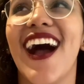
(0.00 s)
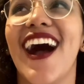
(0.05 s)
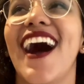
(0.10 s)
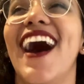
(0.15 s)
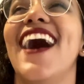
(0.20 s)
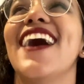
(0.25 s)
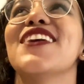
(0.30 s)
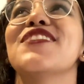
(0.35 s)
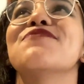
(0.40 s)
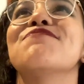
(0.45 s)

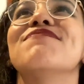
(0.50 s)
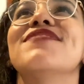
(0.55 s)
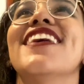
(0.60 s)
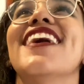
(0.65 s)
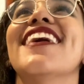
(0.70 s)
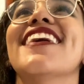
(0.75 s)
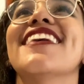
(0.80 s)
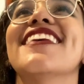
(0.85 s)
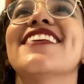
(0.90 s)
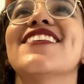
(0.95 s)
I
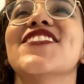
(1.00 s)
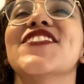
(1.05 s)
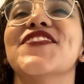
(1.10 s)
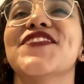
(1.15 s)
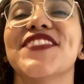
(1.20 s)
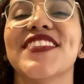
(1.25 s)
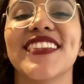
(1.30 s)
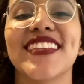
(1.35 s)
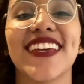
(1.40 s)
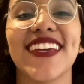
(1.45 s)
beg you,
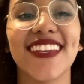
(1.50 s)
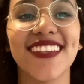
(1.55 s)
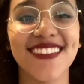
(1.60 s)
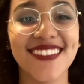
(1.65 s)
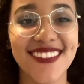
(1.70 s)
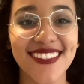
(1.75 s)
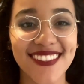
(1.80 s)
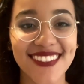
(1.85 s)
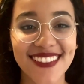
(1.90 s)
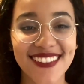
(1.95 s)
please.
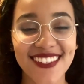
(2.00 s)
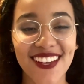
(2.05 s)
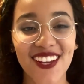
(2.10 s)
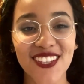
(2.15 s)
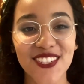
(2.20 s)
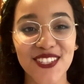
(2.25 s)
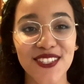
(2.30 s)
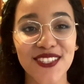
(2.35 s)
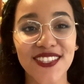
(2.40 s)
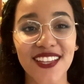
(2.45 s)
This is not
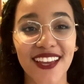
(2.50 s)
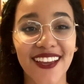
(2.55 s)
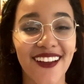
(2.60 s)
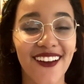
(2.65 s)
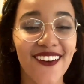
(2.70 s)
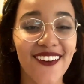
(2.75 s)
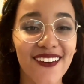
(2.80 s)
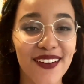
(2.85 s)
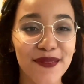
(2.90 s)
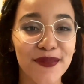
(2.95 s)
just like,
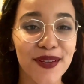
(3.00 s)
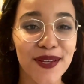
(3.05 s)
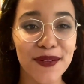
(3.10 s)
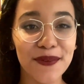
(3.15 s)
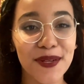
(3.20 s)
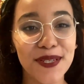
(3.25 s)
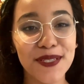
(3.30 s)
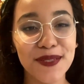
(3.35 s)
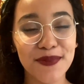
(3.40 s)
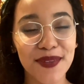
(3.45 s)
oh, I'm gonna
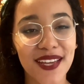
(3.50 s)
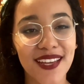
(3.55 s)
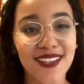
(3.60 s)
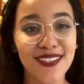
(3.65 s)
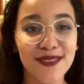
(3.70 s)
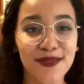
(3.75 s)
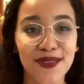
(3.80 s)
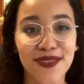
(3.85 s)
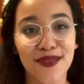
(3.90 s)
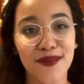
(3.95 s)
wash my
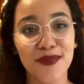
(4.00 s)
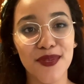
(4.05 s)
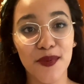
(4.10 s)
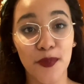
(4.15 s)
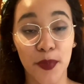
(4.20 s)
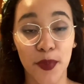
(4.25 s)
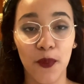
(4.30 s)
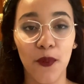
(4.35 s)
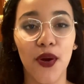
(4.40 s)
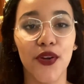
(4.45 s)
hands with some soap
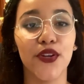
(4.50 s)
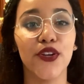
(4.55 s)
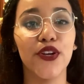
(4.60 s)
and water.